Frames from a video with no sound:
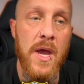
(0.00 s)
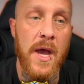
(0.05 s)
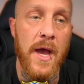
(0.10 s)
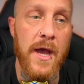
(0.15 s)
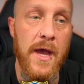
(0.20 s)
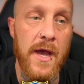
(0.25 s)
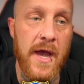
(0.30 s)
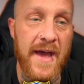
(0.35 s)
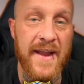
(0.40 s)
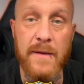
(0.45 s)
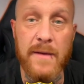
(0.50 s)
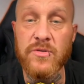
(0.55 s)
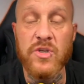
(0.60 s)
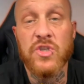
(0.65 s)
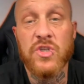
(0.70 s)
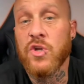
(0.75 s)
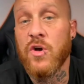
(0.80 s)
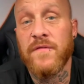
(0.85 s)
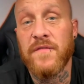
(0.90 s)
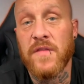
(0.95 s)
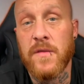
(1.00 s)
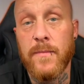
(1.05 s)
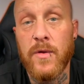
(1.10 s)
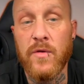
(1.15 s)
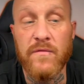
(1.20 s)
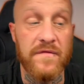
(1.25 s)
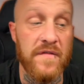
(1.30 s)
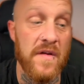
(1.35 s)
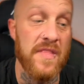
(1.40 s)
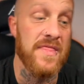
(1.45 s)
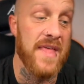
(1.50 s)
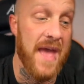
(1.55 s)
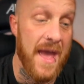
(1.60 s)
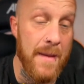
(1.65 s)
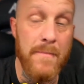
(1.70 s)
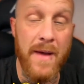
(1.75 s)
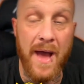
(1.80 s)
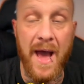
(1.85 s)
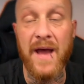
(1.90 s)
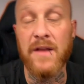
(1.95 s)
And I'm just over the moon for
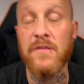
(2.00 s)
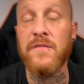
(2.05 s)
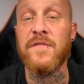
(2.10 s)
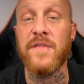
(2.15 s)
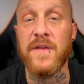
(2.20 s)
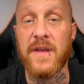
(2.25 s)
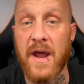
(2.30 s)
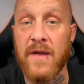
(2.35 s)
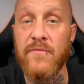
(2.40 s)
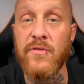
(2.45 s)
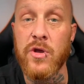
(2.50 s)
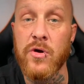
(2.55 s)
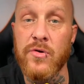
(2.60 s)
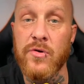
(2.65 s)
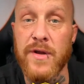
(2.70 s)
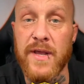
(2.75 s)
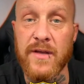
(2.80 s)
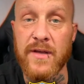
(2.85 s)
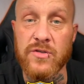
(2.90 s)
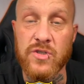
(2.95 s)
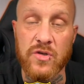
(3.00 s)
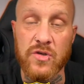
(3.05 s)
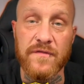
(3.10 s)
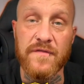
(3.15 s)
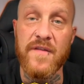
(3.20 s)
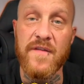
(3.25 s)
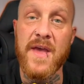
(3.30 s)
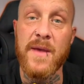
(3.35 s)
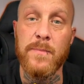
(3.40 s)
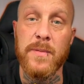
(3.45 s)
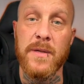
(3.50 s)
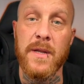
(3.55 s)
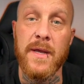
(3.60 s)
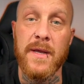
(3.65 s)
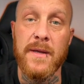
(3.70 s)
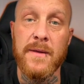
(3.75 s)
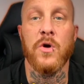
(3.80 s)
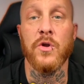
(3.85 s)
them and for Gary O'Neill, so fair play.